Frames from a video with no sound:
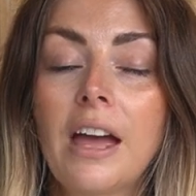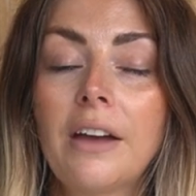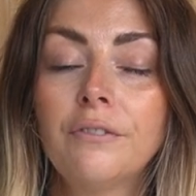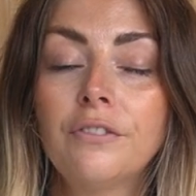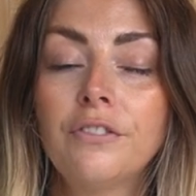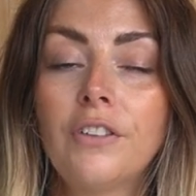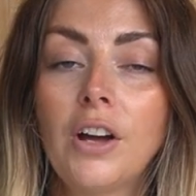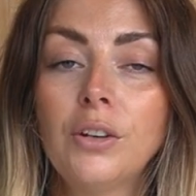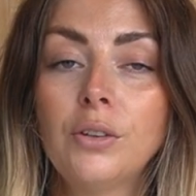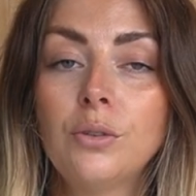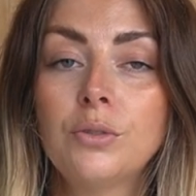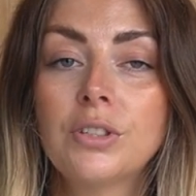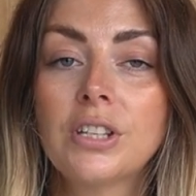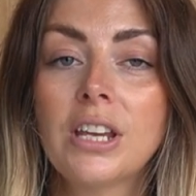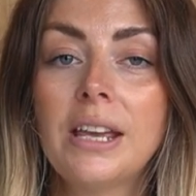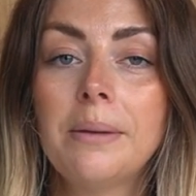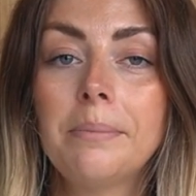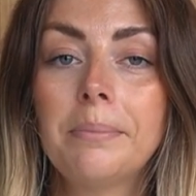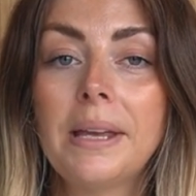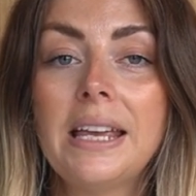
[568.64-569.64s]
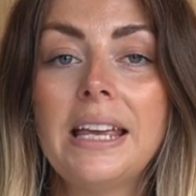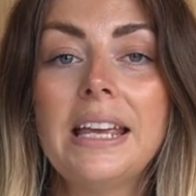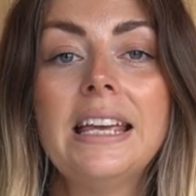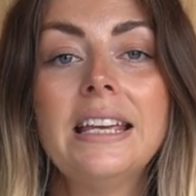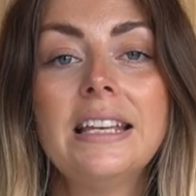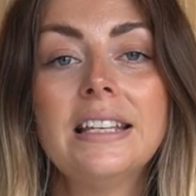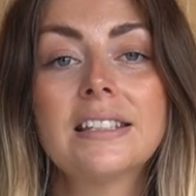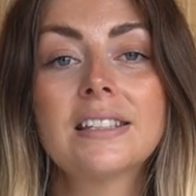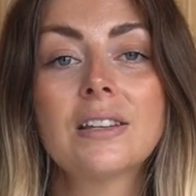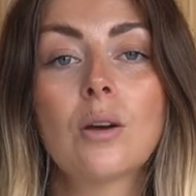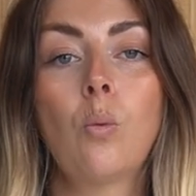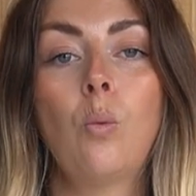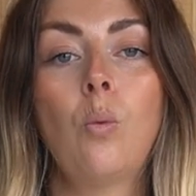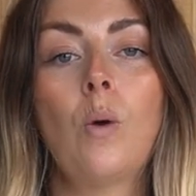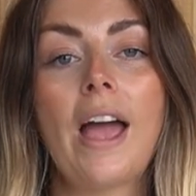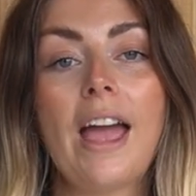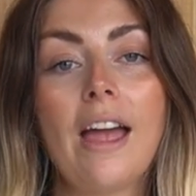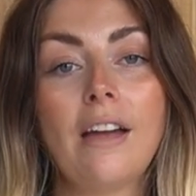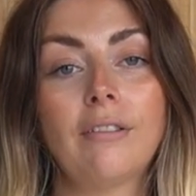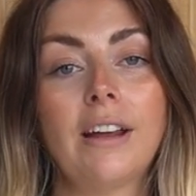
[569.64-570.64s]
and final tip is
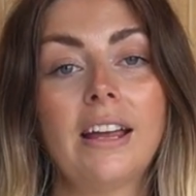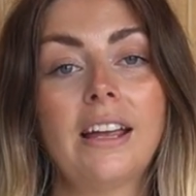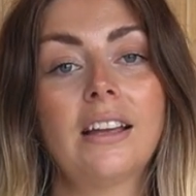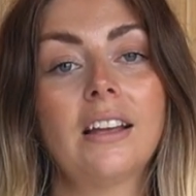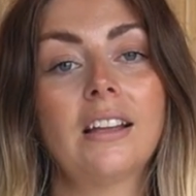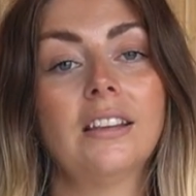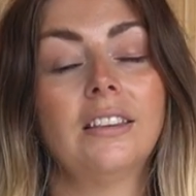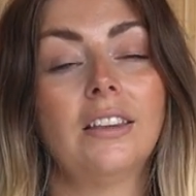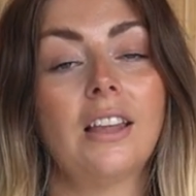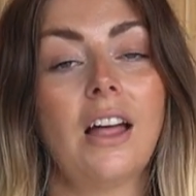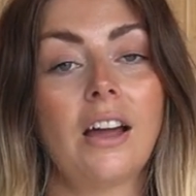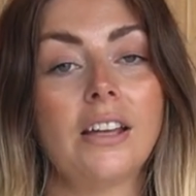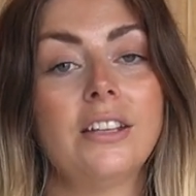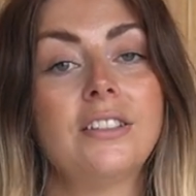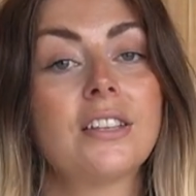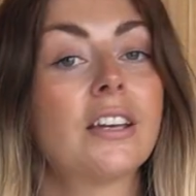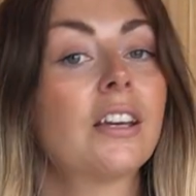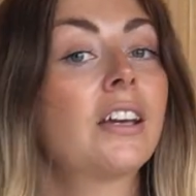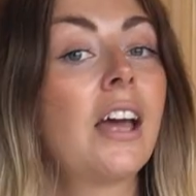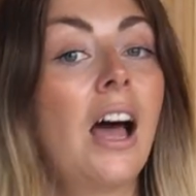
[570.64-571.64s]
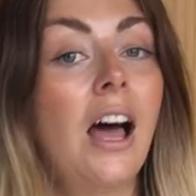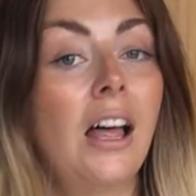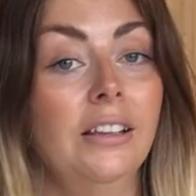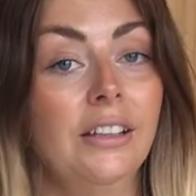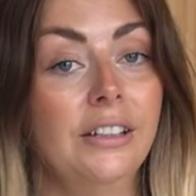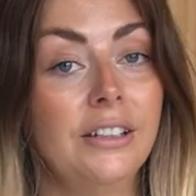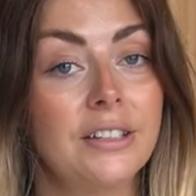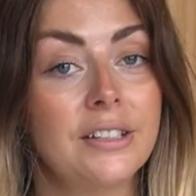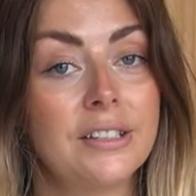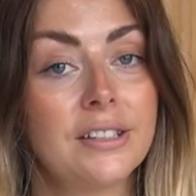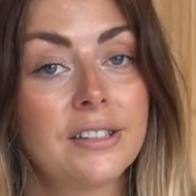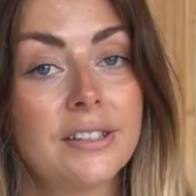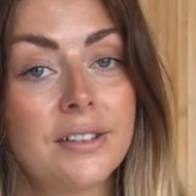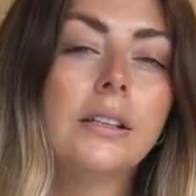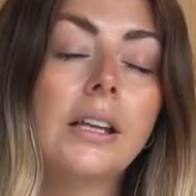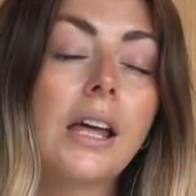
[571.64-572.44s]
wearing lighter colours.